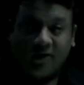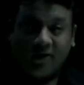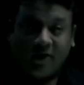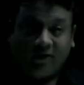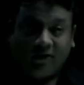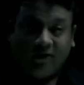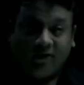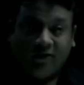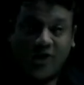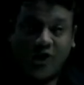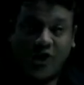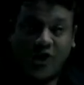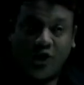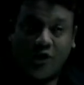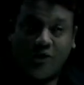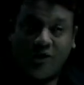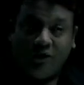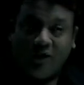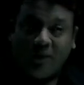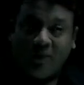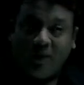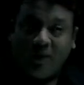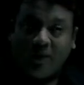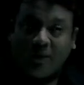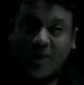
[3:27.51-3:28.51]
So, you
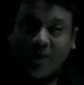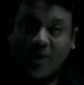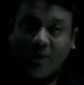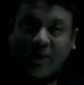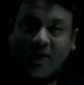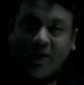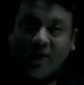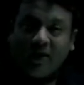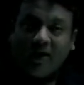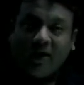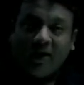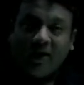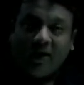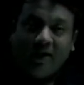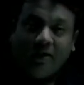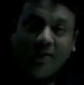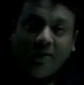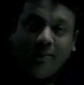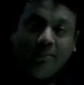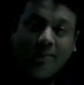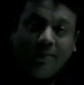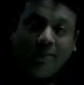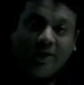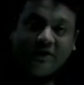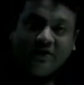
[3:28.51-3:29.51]
will be preparing a
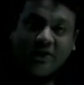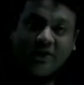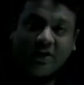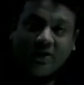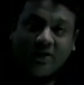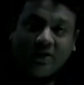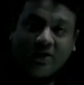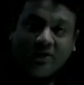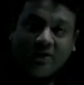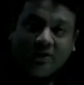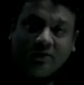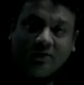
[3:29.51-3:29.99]
budget.